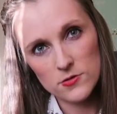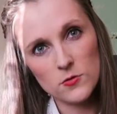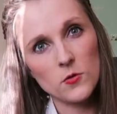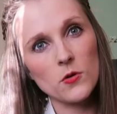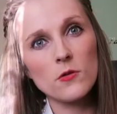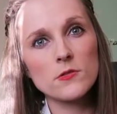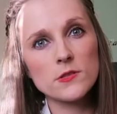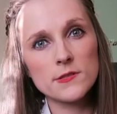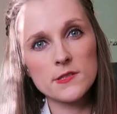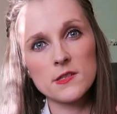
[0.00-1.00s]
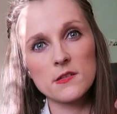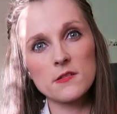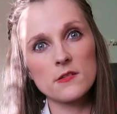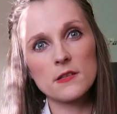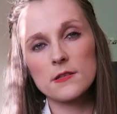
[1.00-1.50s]
shorts,
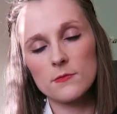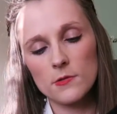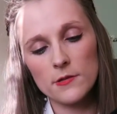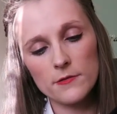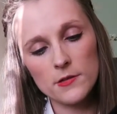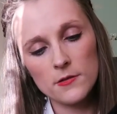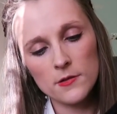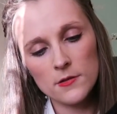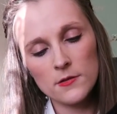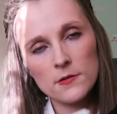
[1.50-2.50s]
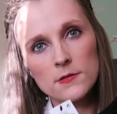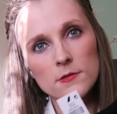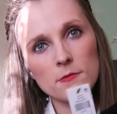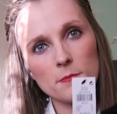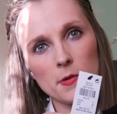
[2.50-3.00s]
skirts, whatever.
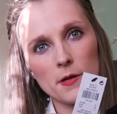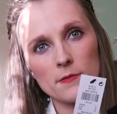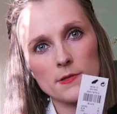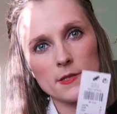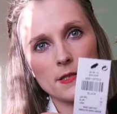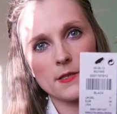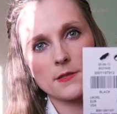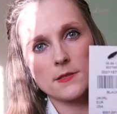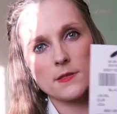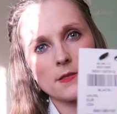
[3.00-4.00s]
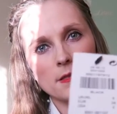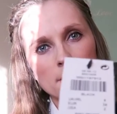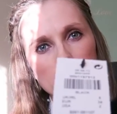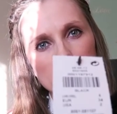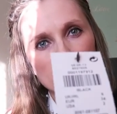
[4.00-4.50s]
£1.80